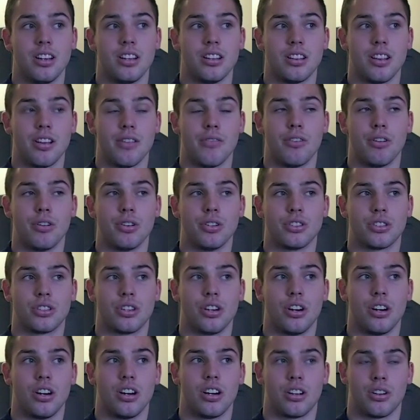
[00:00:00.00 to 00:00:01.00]
They've always
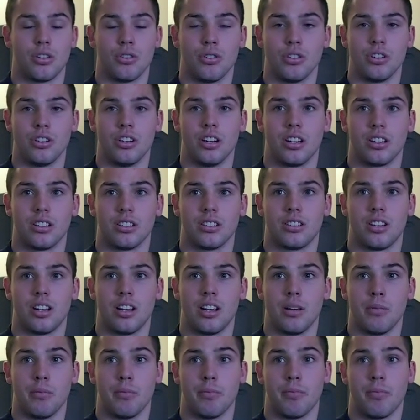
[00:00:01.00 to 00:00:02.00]
got a good young
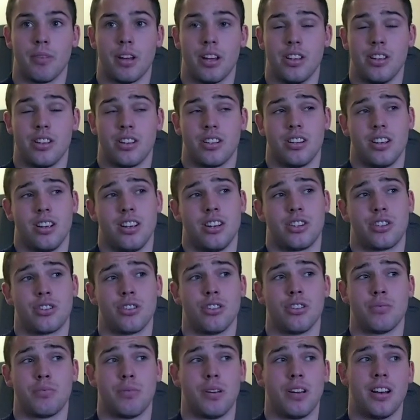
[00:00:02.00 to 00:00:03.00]
team, and it
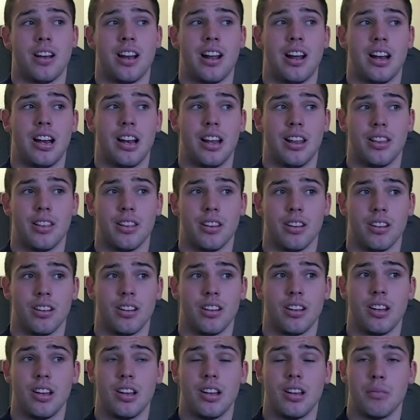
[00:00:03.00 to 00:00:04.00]
shows by now. Like
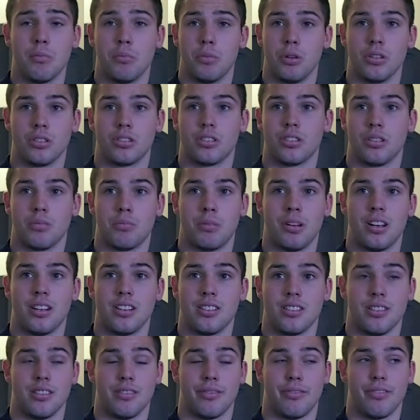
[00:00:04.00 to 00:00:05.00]
most of the players
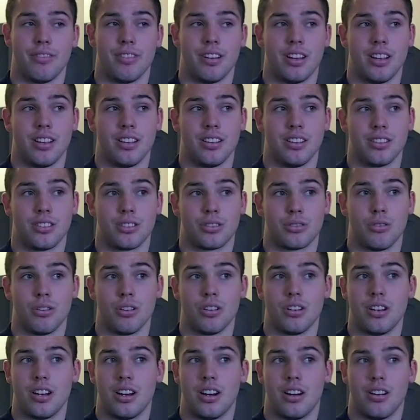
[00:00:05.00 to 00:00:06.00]
in the squad
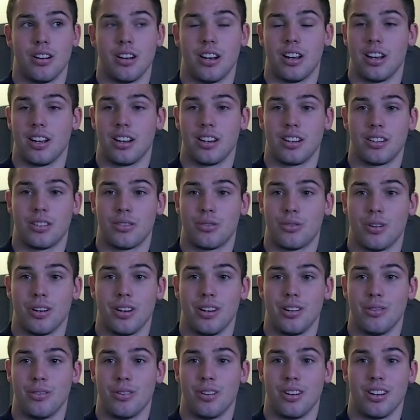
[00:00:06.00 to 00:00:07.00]
now are like
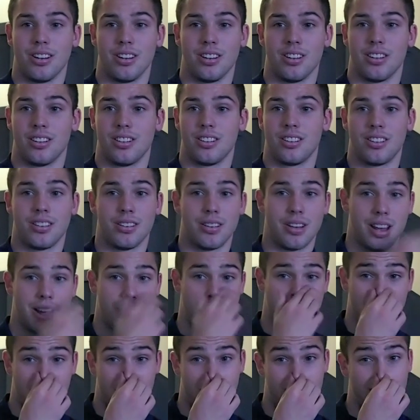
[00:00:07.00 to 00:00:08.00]
21
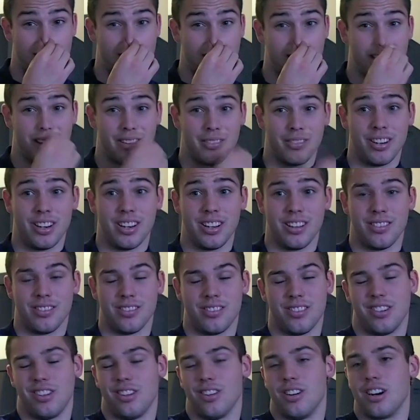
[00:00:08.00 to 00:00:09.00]
and younger. Really, they've
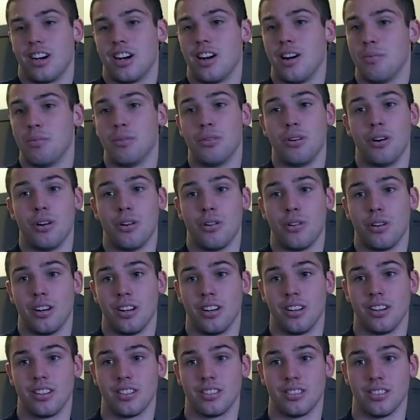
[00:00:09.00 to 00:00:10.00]
only got a couple
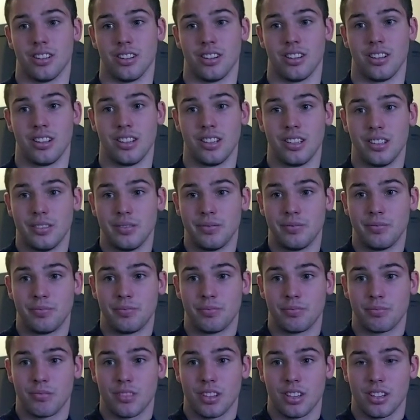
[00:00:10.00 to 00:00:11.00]
older, so
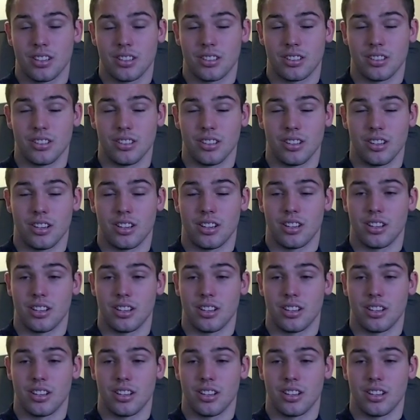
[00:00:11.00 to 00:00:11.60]
it's good.